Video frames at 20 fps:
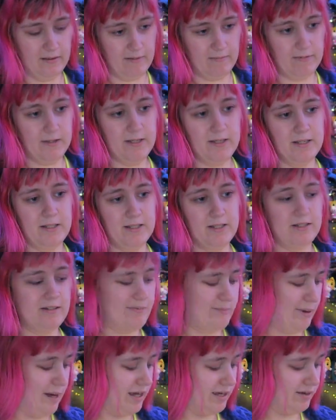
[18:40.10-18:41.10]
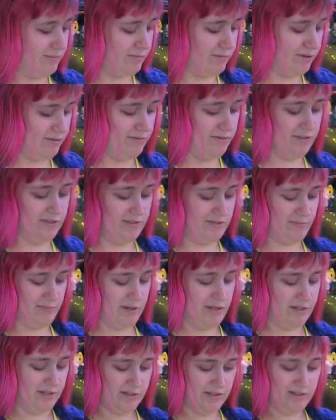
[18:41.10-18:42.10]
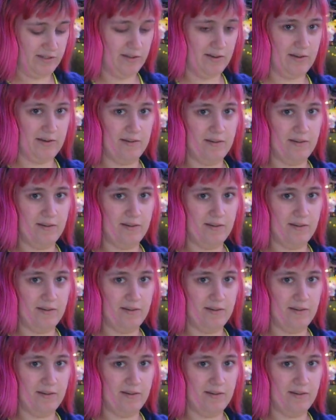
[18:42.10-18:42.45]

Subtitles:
I'm getting near the bottom of this mess.